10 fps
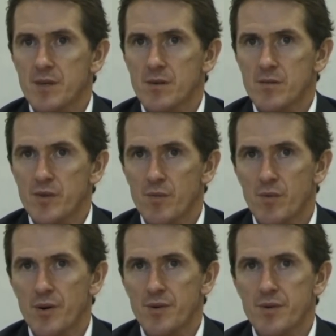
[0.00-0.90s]
You know,
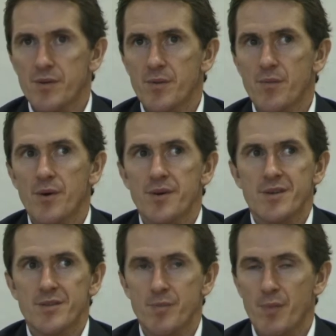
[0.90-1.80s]
the word
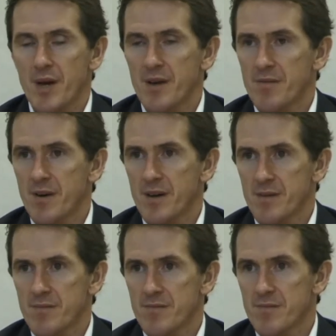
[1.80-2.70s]
can spread
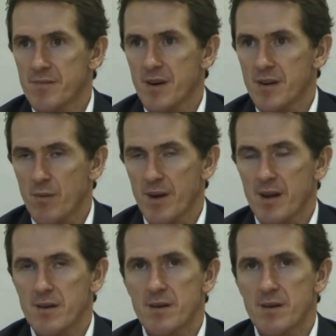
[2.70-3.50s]
very, very quickly.